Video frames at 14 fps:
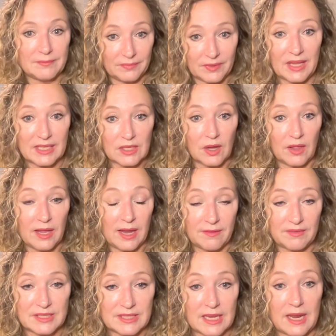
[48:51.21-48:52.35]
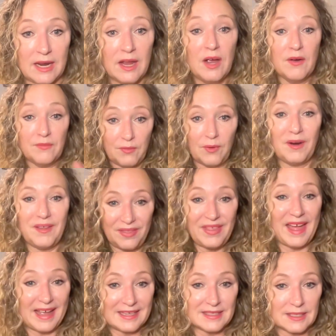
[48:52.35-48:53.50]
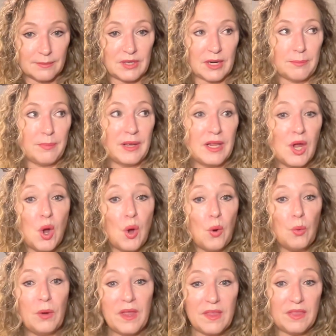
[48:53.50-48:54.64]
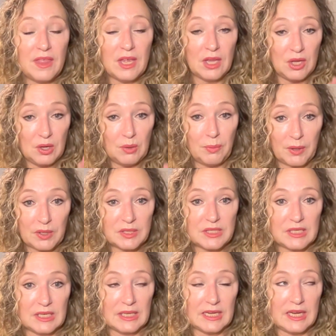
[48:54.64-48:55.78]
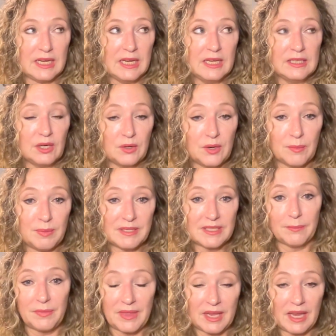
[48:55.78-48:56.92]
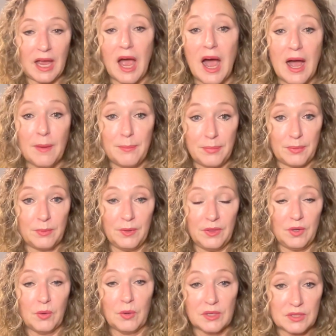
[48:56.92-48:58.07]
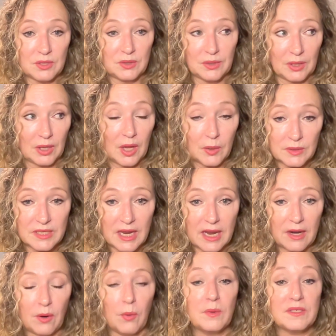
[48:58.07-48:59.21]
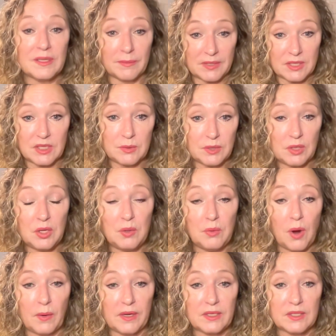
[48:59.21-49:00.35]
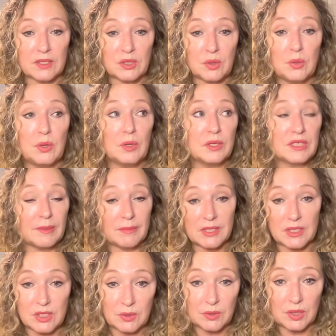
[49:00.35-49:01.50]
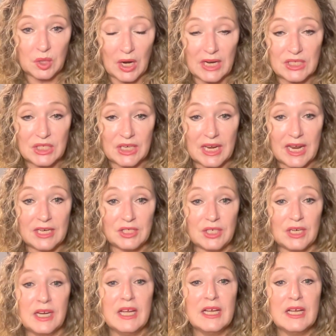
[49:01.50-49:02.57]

That's all I have to say for that subject. But with you personally, there could be something up with your student loan debt or with something to do with you going to school or something to do with your education.